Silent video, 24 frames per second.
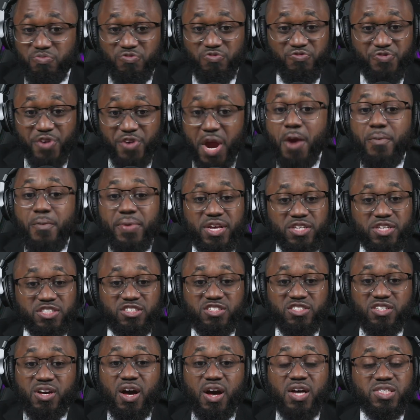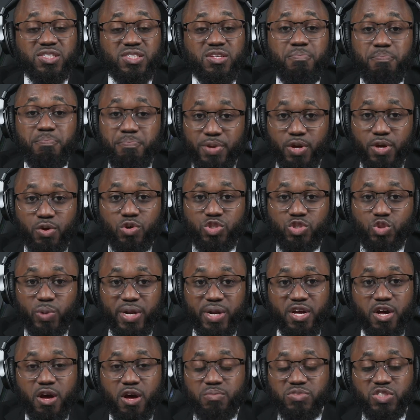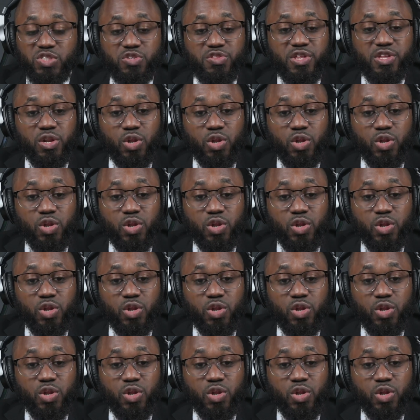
various custom builds when it comes to the